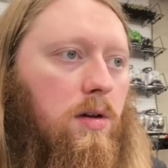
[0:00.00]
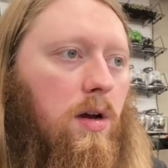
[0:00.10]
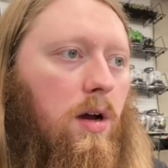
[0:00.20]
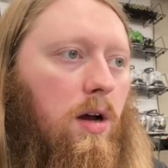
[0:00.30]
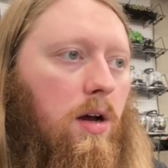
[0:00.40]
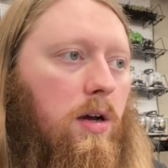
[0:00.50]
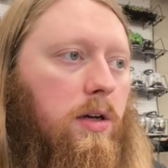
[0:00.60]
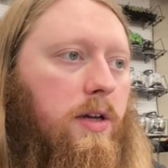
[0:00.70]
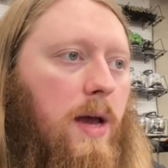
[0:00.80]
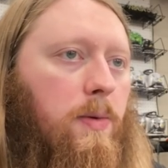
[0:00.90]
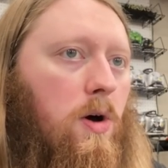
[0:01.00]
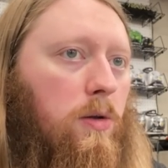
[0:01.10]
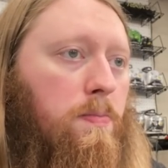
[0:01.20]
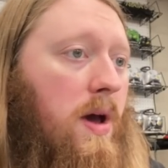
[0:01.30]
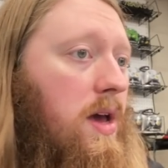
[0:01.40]
Uh, game
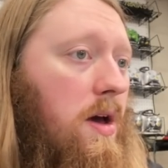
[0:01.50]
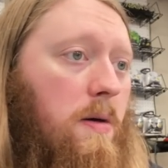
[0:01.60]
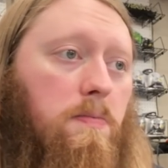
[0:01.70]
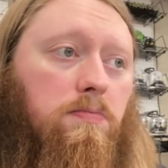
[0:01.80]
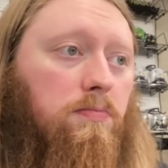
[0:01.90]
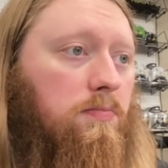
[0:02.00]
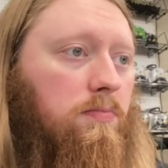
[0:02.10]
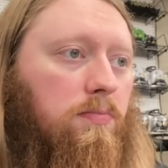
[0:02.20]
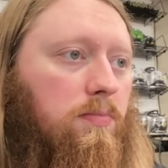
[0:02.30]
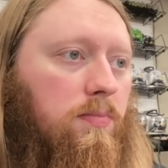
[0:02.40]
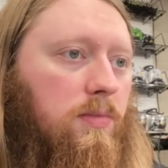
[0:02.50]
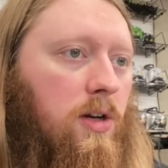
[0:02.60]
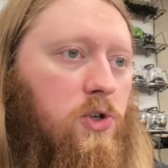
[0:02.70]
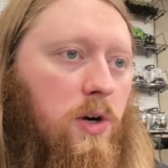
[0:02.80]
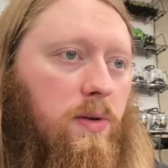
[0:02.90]
called Mayhem,
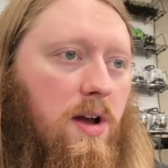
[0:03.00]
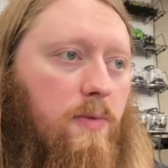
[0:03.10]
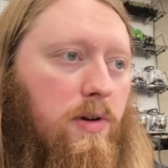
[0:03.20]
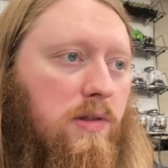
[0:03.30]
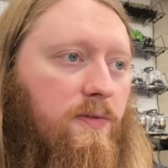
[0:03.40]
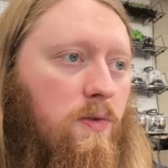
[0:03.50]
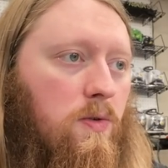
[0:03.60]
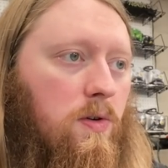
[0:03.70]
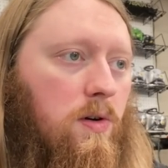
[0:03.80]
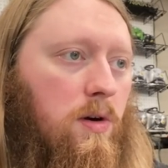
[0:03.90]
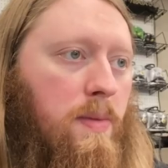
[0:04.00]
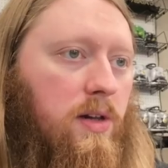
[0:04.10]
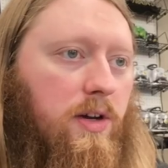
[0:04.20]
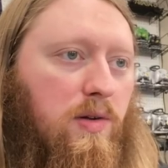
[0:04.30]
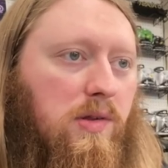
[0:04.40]
not sure what that was for.
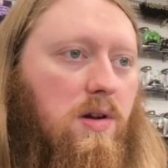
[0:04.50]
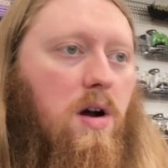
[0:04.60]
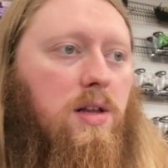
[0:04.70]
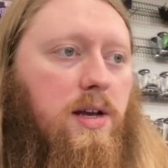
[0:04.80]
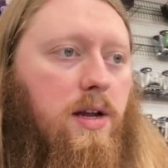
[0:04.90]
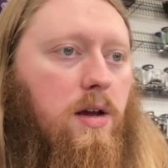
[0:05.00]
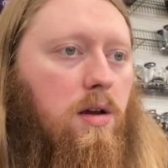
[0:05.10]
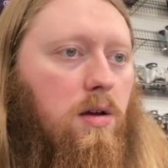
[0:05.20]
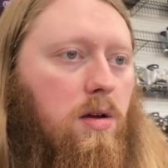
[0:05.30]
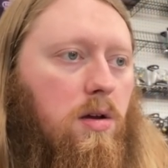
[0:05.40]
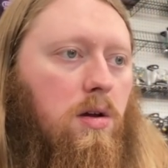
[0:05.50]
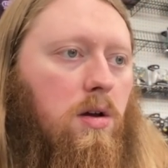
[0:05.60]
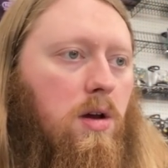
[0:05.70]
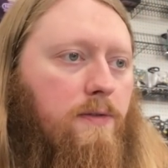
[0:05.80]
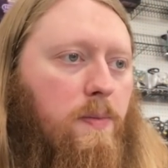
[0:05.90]
Metal Gear Solid
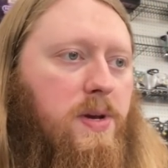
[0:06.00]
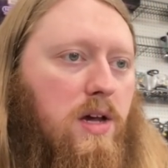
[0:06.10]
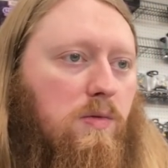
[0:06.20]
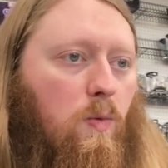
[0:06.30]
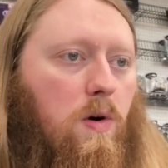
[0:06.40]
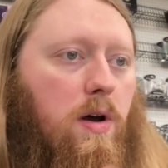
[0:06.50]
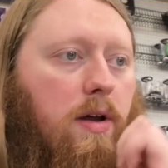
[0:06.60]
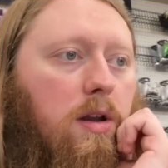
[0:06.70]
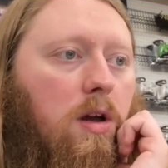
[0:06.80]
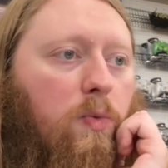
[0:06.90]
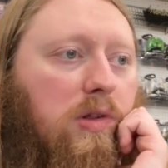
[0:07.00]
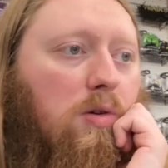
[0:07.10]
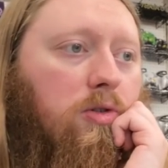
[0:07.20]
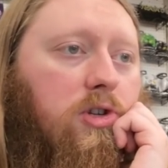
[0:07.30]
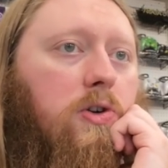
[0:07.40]
for P S one. We
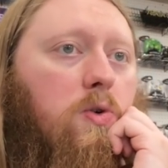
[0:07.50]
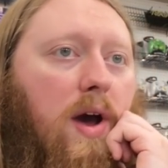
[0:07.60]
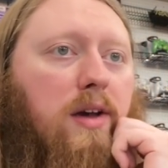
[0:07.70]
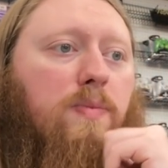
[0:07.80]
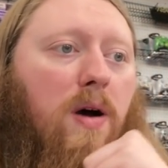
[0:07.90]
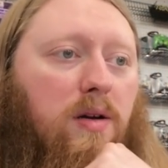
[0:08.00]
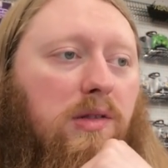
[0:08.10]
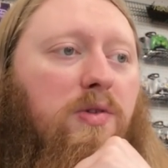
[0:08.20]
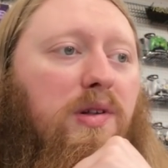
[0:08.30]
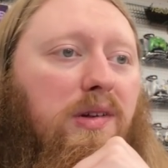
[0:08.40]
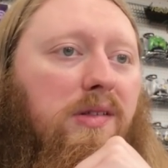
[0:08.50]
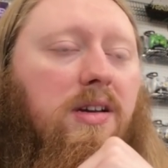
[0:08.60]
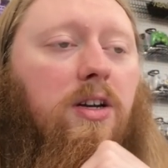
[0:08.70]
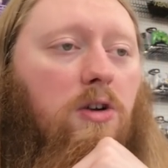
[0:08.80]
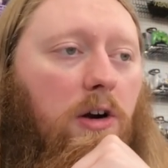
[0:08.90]
sold two Xbox three sixty
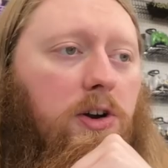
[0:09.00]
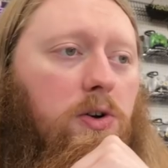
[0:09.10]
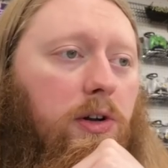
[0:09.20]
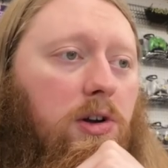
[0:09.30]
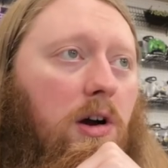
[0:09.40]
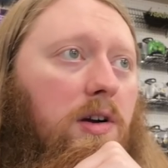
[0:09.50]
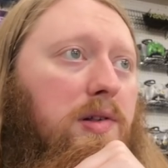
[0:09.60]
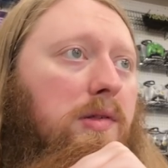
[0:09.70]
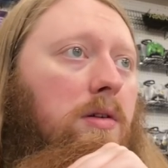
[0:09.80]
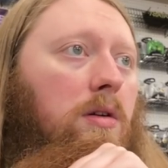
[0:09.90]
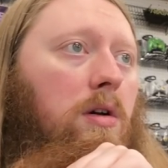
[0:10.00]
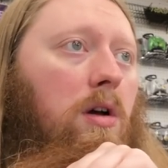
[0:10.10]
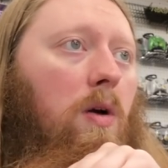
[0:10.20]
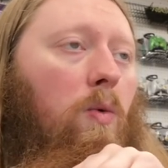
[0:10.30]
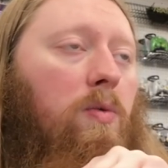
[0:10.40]
Guitar Hero guitars.
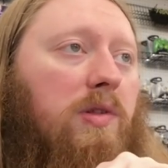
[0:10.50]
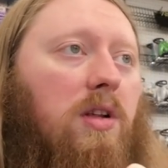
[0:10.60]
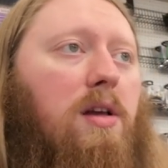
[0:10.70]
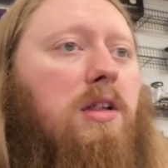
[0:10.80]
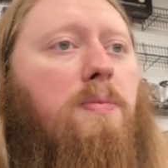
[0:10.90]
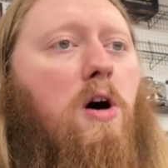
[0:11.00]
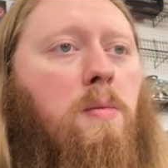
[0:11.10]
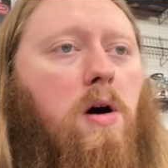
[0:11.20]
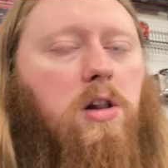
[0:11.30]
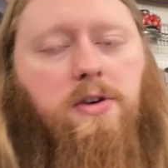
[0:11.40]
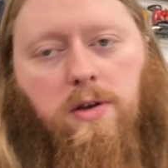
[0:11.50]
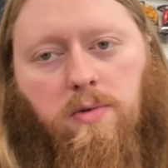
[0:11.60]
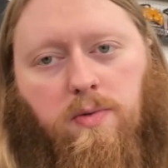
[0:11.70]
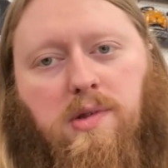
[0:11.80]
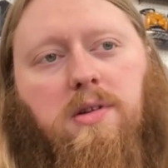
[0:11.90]
One was the Les Paul model, the other
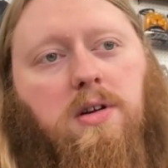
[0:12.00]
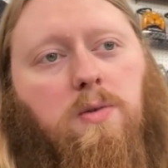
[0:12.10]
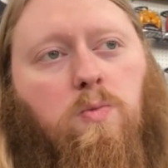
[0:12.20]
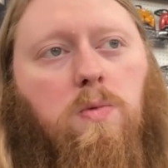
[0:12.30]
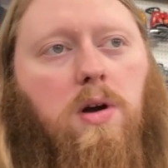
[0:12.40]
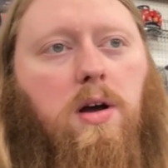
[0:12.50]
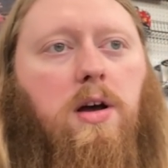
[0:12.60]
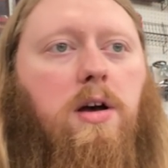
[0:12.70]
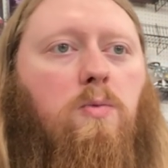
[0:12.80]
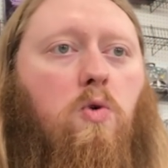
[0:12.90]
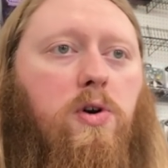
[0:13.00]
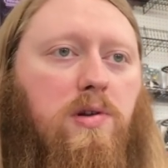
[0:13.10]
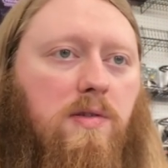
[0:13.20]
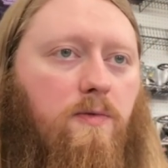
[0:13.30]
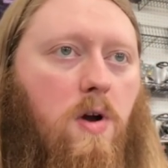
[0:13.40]
one was the uh,
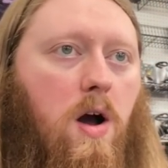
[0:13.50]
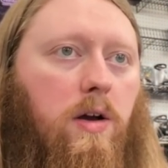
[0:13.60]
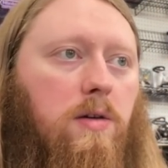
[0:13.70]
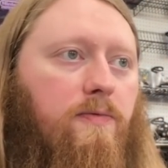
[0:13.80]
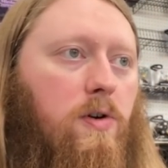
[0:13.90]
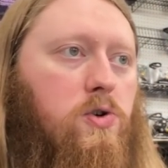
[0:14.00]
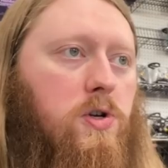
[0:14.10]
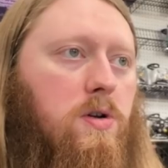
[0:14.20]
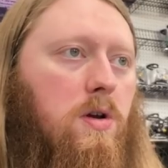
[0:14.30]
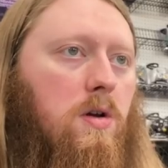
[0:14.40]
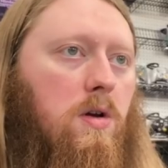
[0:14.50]
Warriors of Rock version.